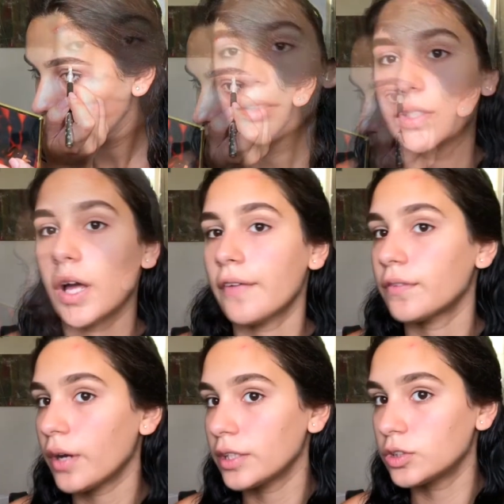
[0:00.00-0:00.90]
So
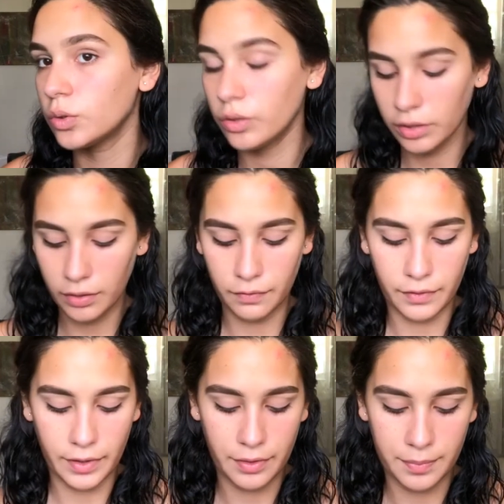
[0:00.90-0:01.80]
after I do the
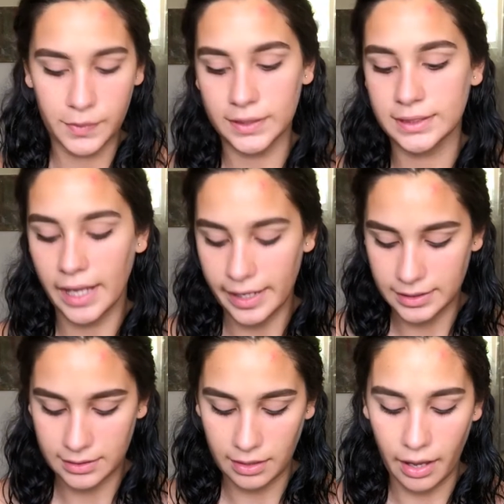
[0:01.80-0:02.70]
very
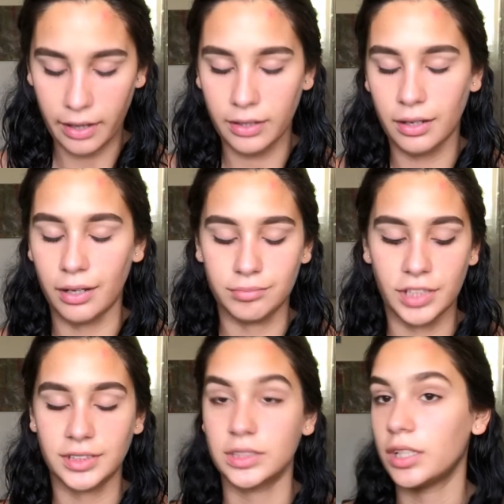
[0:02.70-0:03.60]
precise line,
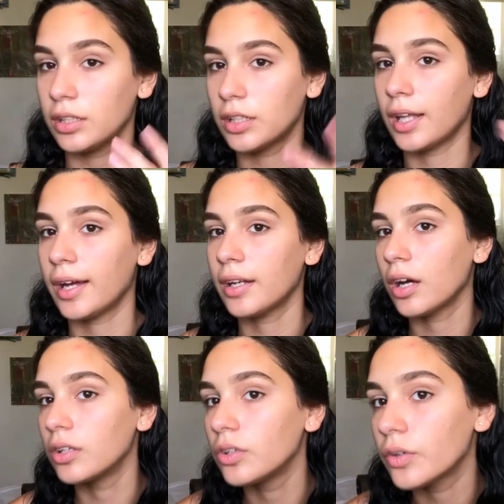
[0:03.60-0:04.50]
concealer line
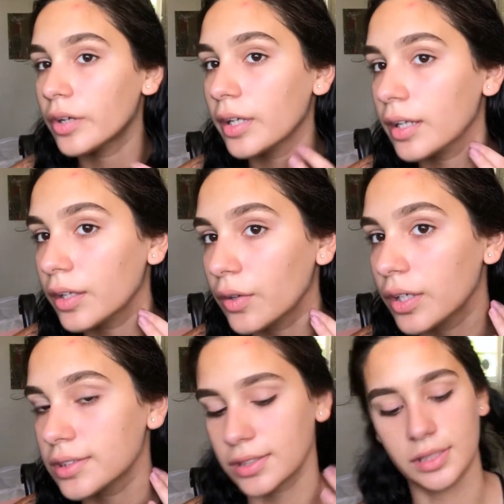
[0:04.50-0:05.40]
under it, like you
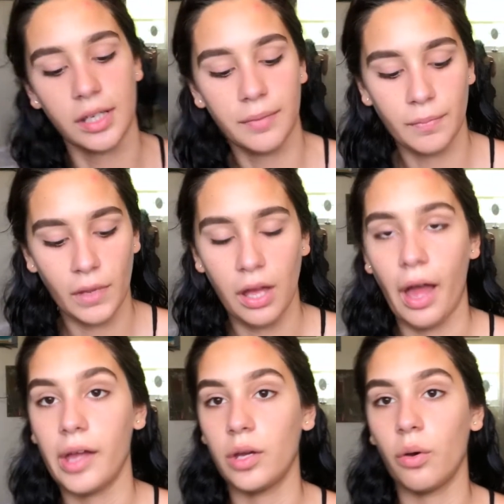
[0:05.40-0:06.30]
guys can see,
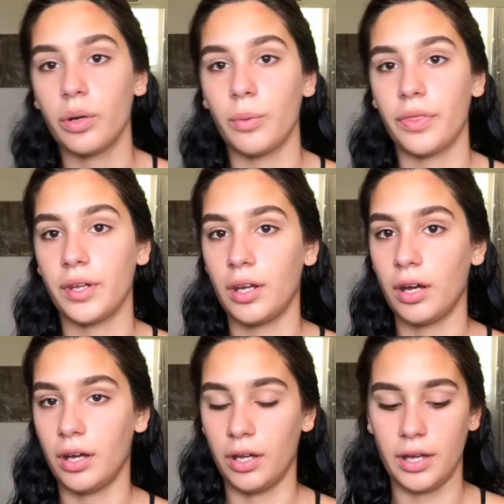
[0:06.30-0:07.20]
I go in with
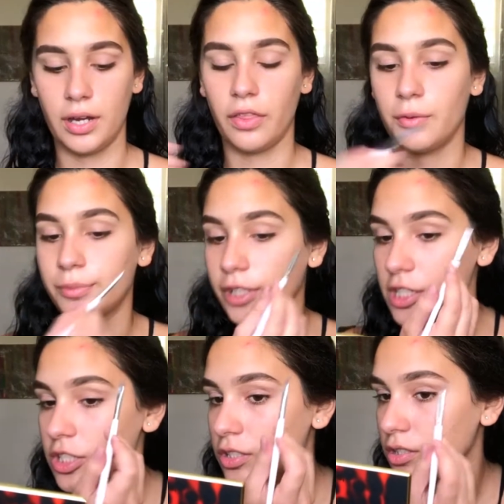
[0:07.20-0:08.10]
another
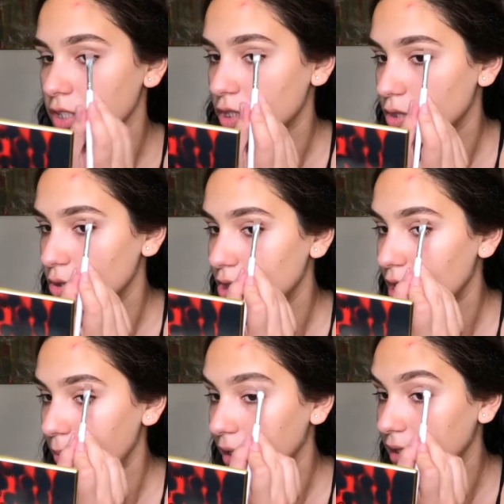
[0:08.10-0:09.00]
brush just to
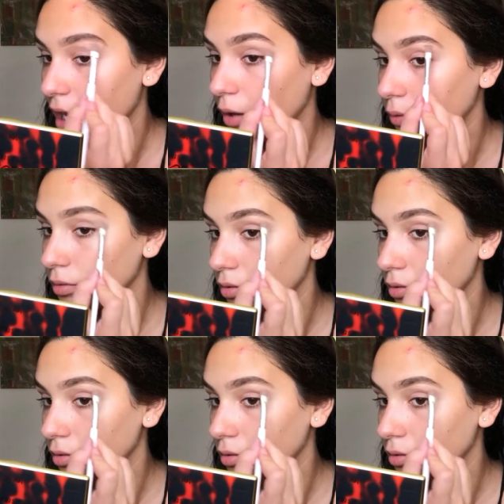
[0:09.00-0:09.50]
dim it down.